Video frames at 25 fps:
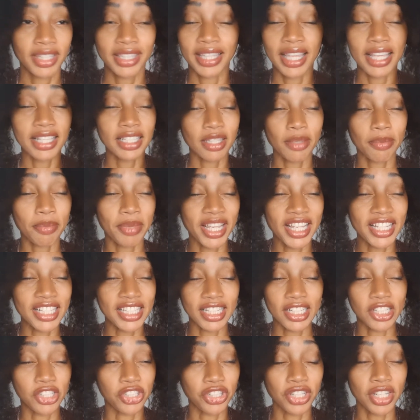That's the
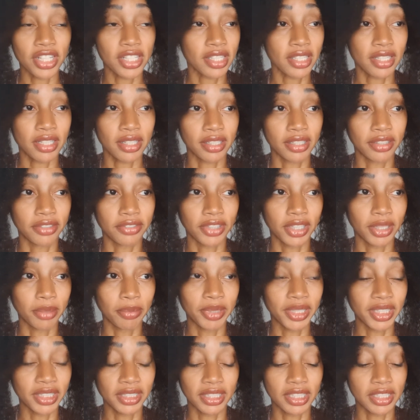basic gist of a
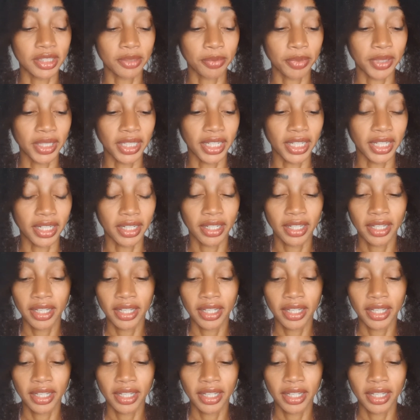business plan.